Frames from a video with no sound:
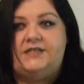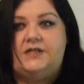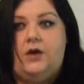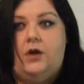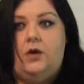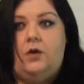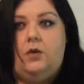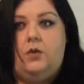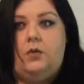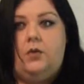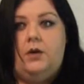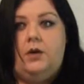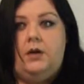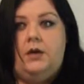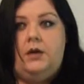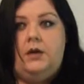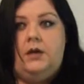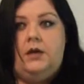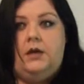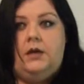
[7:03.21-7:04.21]
So,
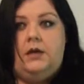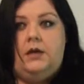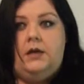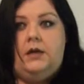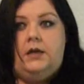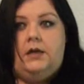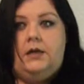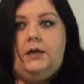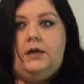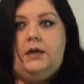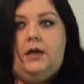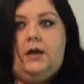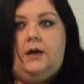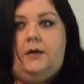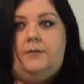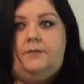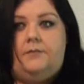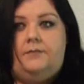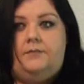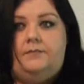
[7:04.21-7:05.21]

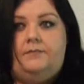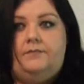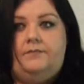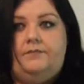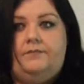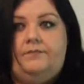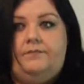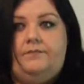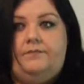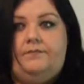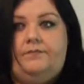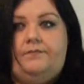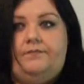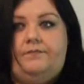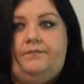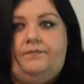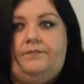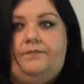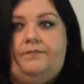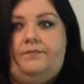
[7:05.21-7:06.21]
I'd
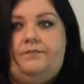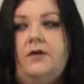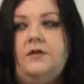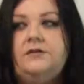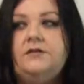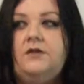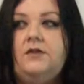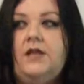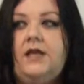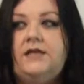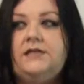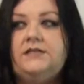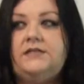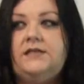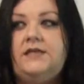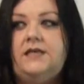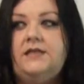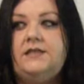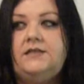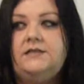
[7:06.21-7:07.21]
also like to
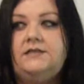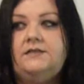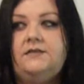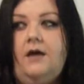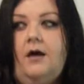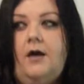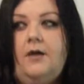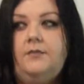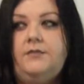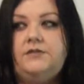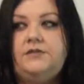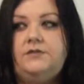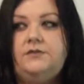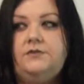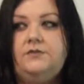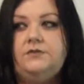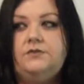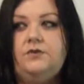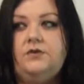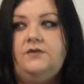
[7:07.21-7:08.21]
take this time
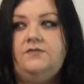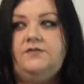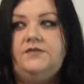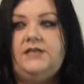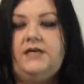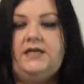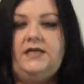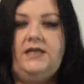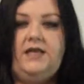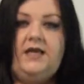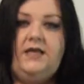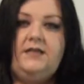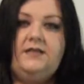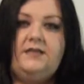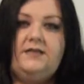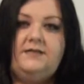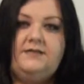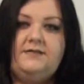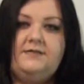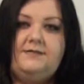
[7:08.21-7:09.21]
to sort of dedicate
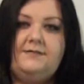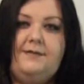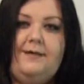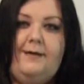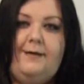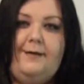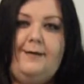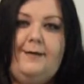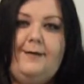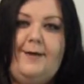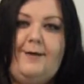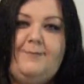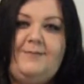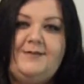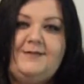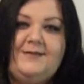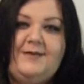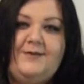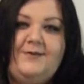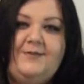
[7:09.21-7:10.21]
this
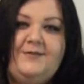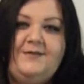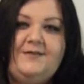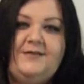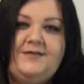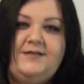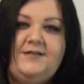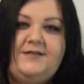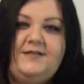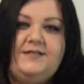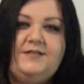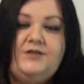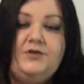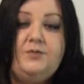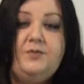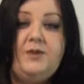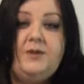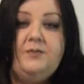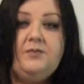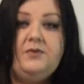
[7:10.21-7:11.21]
episode to two
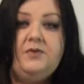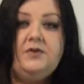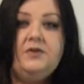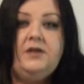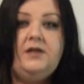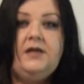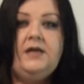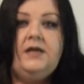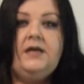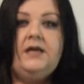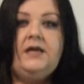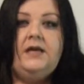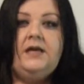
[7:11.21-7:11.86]
people